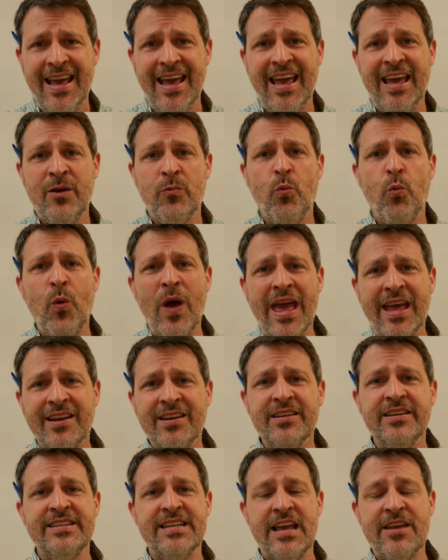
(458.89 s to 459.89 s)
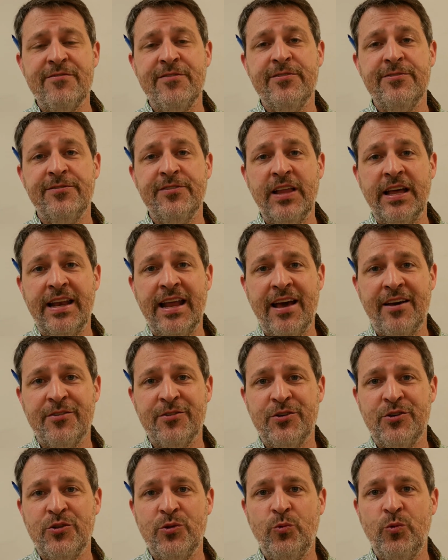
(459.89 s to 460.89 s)
And when David fled out
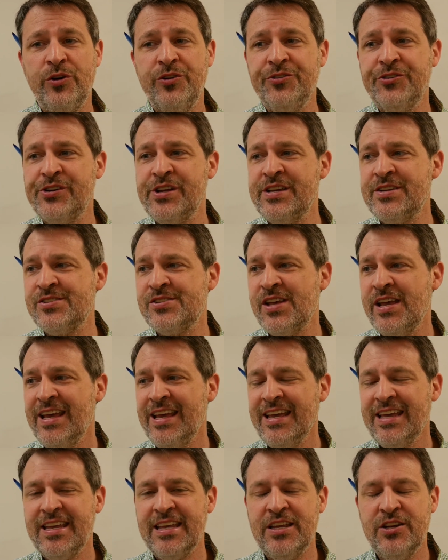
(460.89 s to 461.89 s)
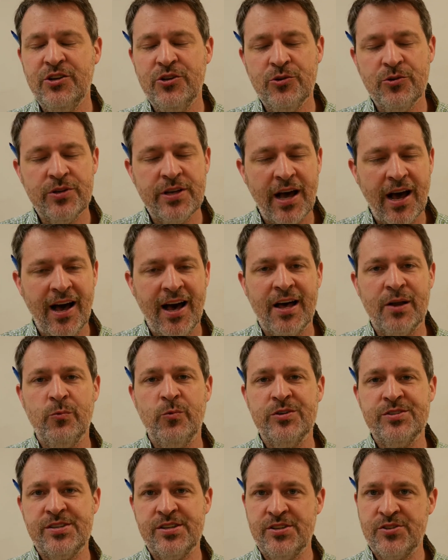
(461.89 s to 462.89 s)
into the wilderness, he knew God
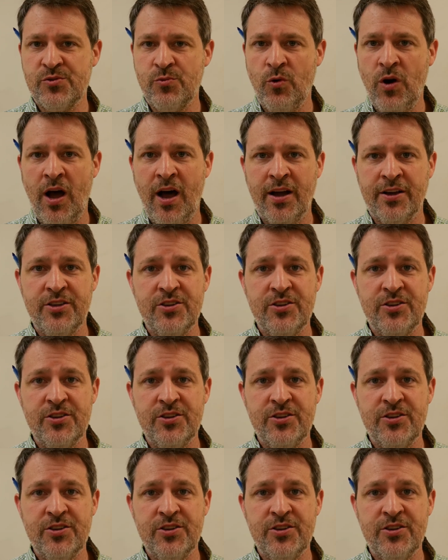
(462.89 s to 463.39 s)
was his rock.